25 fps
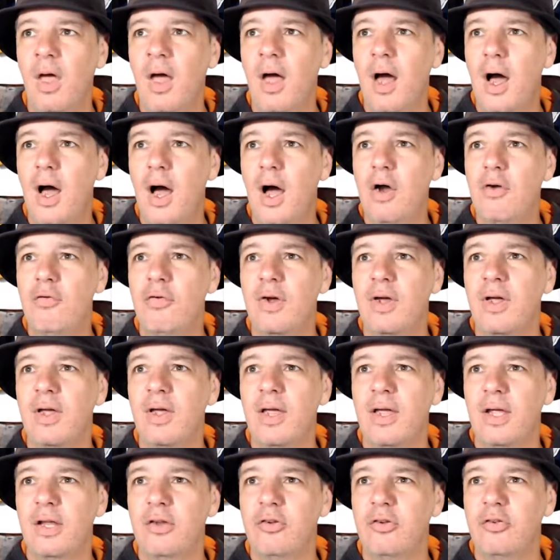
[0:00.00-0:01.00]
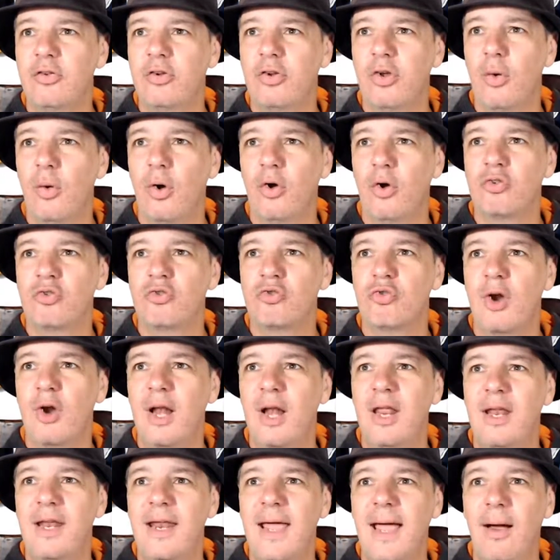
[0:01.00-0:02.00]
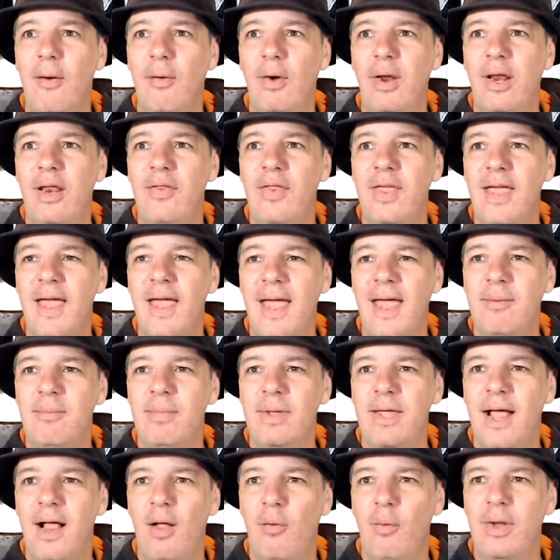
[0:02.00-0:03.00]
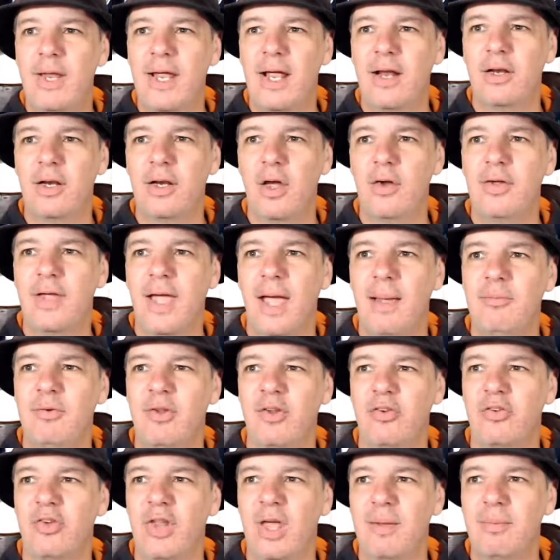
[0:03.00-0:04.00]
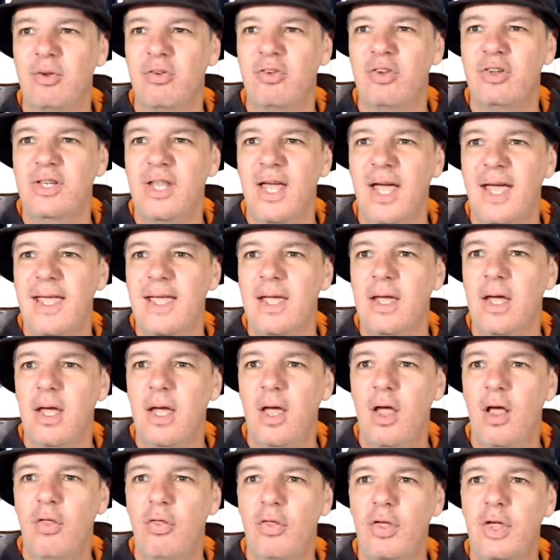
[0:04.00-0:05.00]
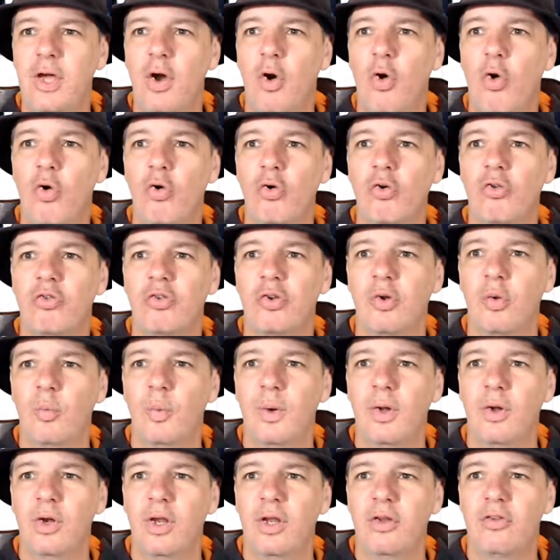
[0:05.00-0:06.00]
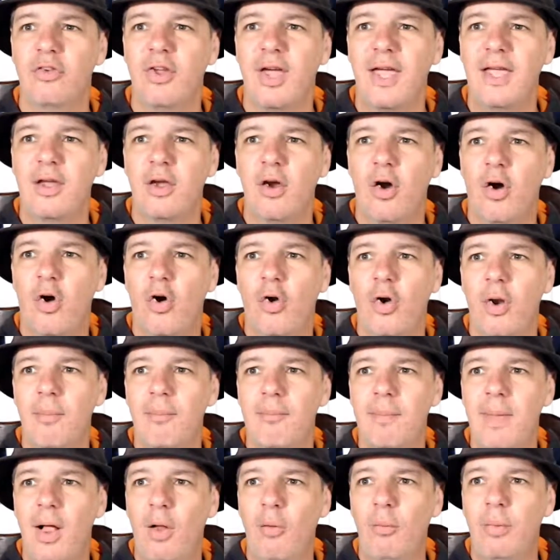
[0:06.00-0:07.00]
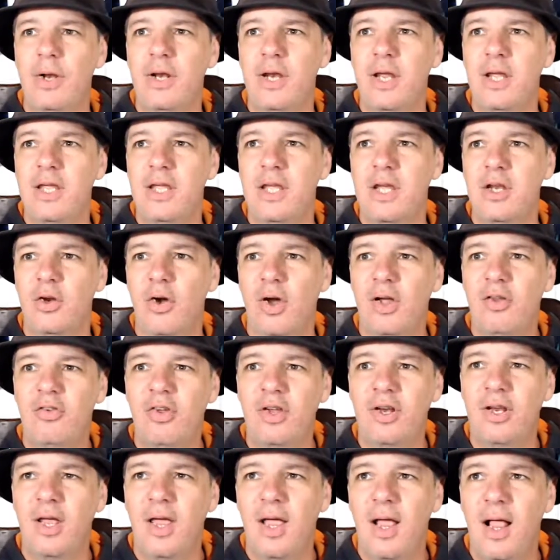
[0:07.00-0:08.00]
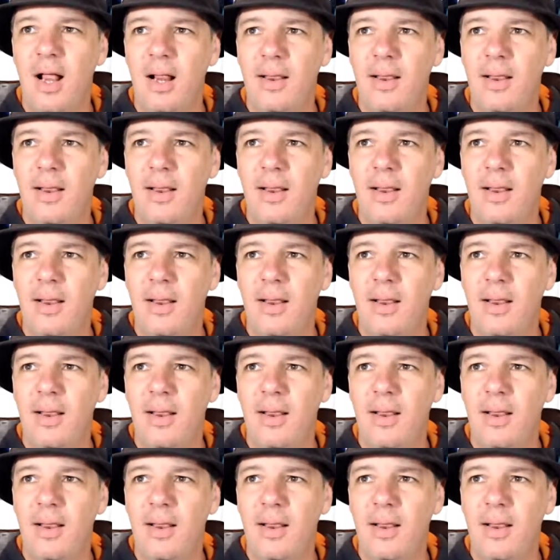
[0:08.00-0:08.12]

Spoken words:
Over to Australia now, and in the NBL, we had no games yesterday, but today the Hawks will take on Melbourne United.